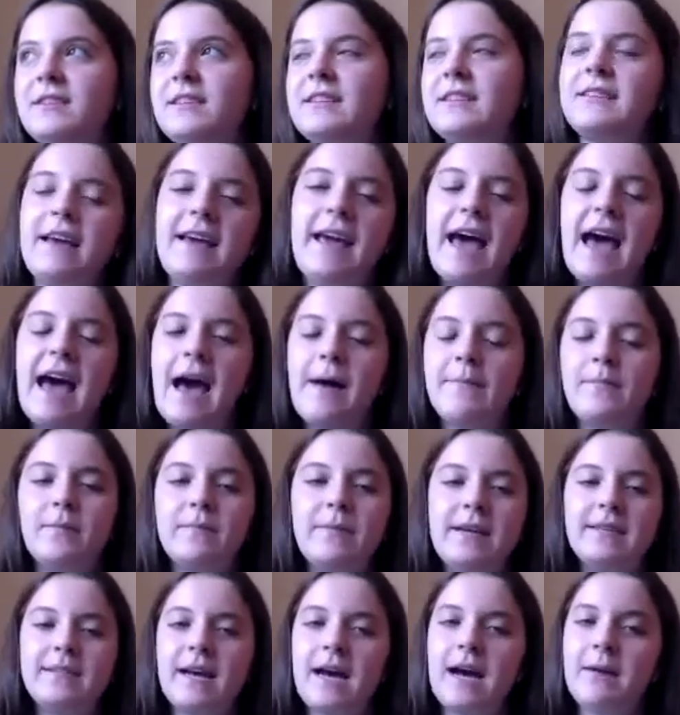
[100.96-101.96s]
there's this like
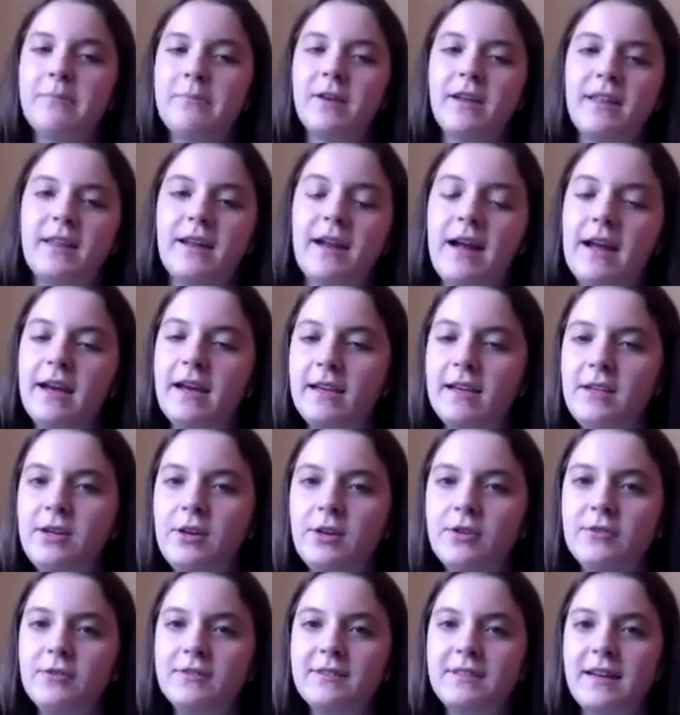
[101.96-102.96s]
app on my tablet that I
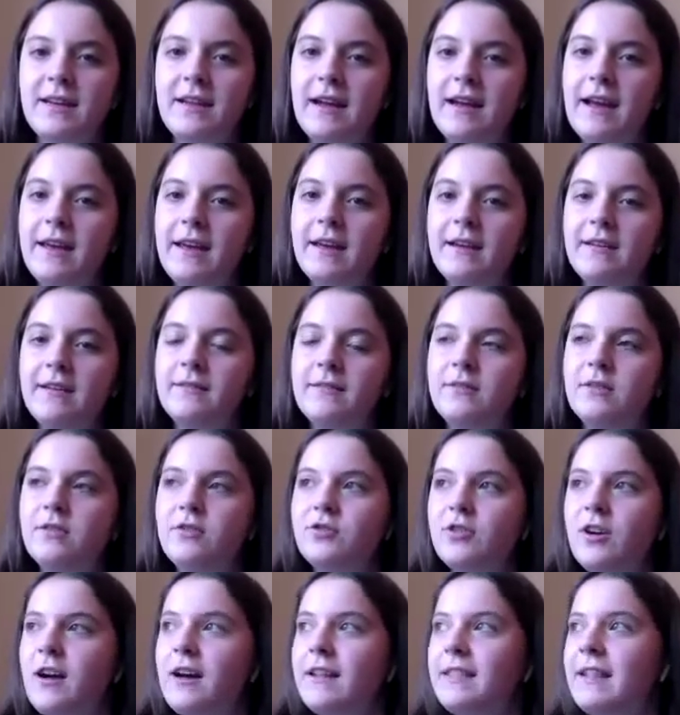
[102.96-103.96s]
can use and I
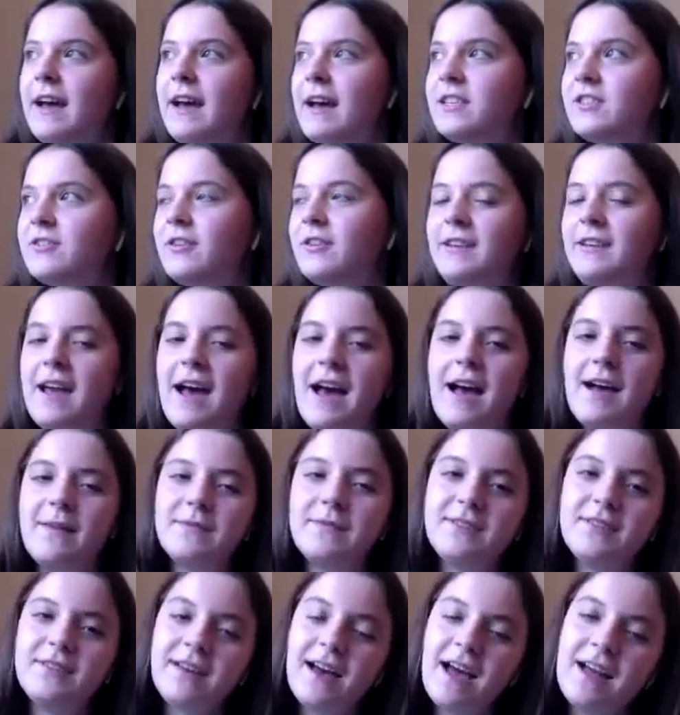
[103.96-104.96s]
can draw on that. So
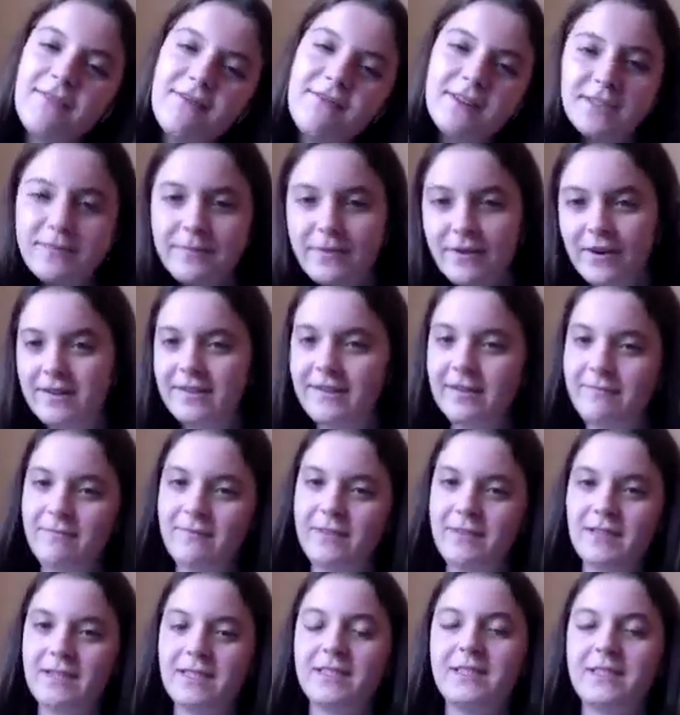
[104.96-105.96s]
yeah, I'm still kind of
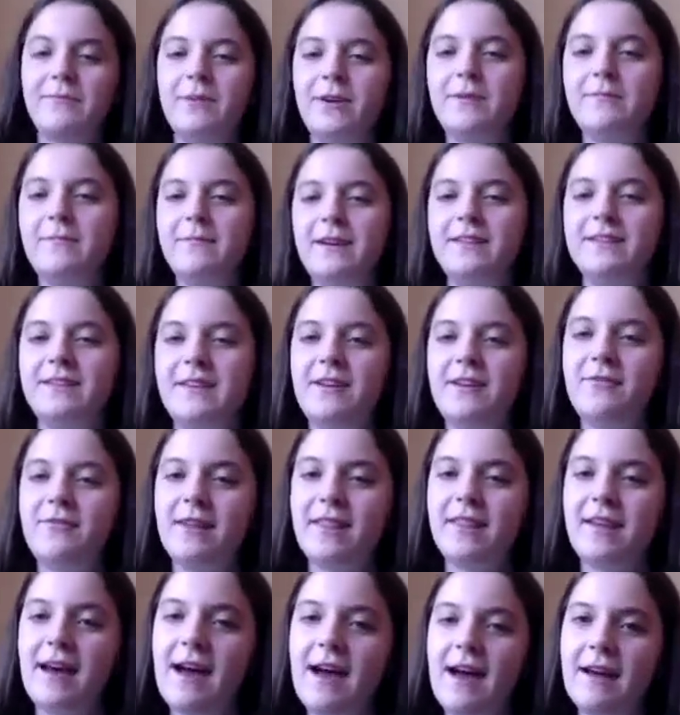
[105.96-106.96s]
experimenting
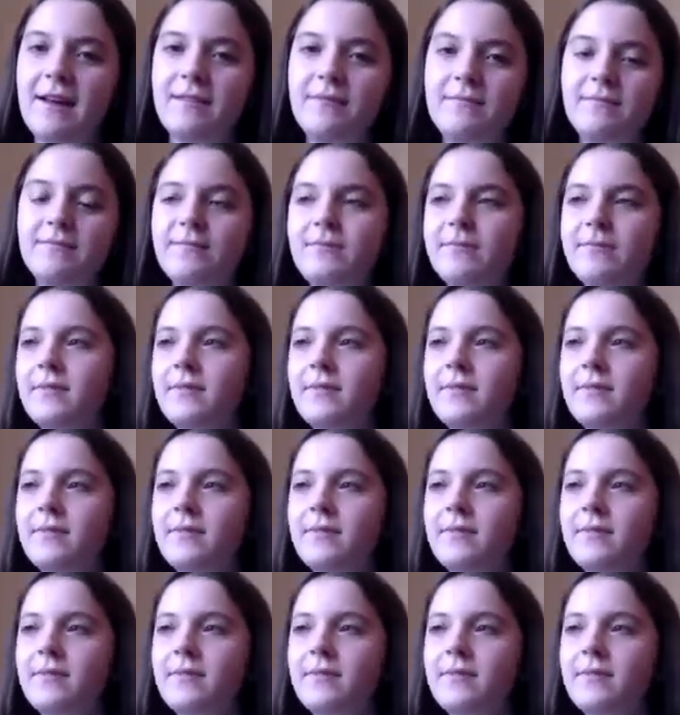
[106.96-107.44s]
with that.